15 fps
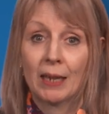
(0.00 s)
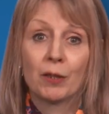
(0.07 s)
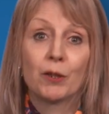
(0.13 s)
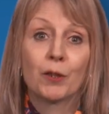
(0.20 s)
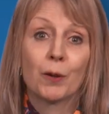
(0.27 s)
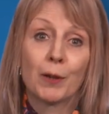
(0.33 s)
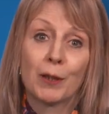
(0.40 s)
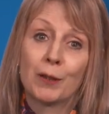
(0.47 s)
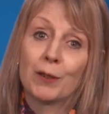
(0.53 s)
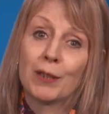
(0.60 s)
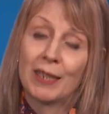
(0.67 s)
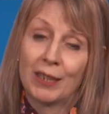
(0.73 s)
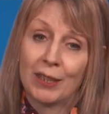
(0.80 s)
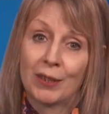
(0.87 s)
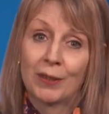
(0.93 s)
and enjoy your
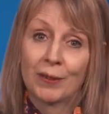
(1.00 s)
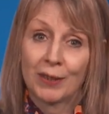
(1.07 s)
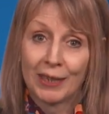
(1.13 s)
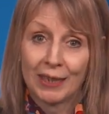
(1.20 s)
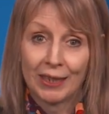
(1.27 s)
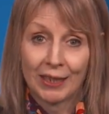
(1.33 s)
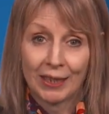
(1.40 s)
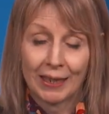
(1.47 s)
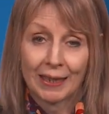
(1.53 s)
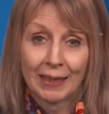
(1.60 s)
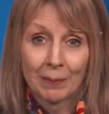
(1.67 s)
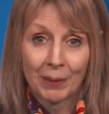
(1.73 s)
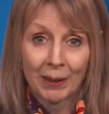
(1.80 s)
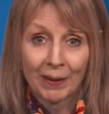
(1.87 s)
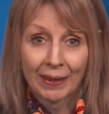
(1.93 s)
digital teaching
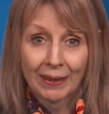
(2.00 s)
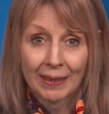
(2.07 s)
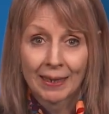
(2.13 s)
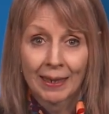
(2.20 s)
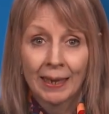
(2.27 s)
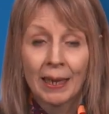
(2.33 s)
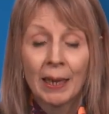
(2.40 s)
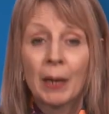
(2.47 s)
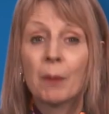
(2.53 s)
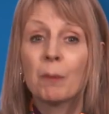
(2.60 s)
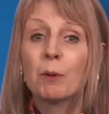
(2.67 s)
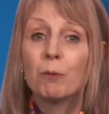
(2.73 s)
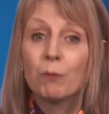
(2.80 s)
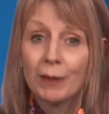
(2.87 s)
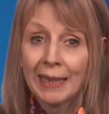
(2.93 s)
experience, it
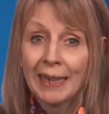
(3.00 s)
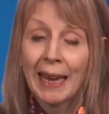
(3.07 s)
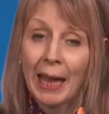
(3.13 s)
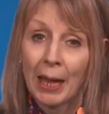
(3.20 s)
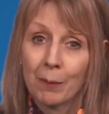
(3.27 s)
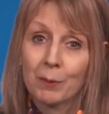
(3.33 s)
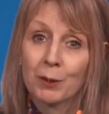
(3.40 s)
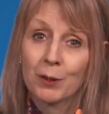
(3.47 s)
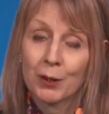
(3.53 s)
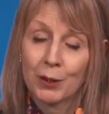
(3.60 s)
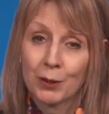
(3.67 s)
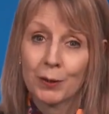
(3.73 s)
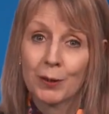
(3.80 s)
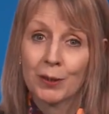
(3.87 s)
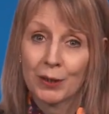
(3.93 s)
will really help your
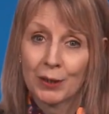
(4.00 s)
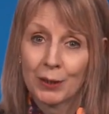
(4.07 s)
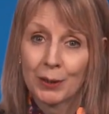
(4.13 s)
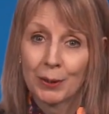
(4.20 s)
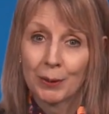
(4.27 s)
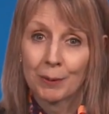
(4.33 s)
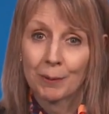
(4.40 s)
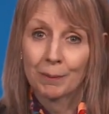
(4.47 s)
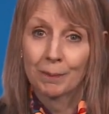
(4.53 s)
students too.